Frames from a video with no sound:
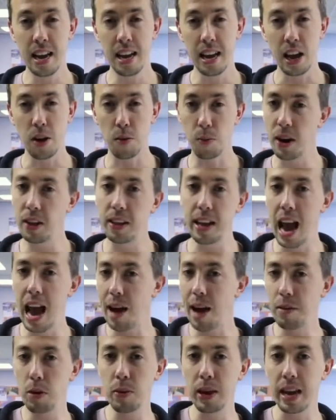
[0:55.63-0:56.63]
And really, how
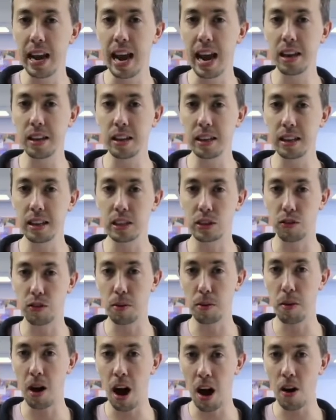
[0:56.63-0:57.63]
are we handling this
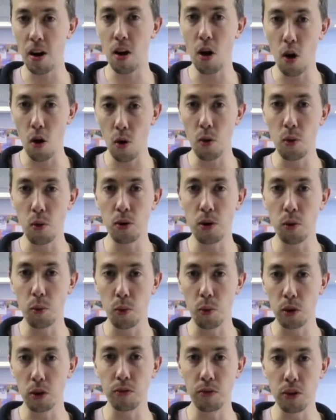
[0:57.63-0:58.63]
from our own
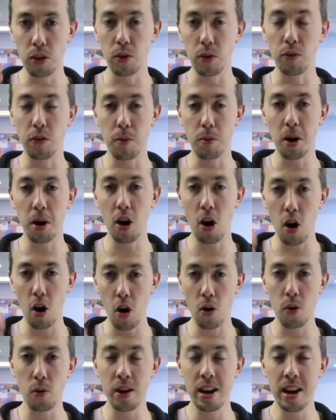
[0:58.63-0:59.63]
worldview, from our
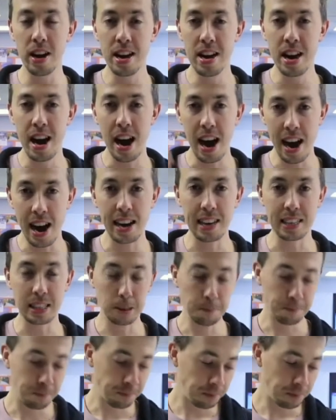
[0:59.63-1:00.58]
own eyes?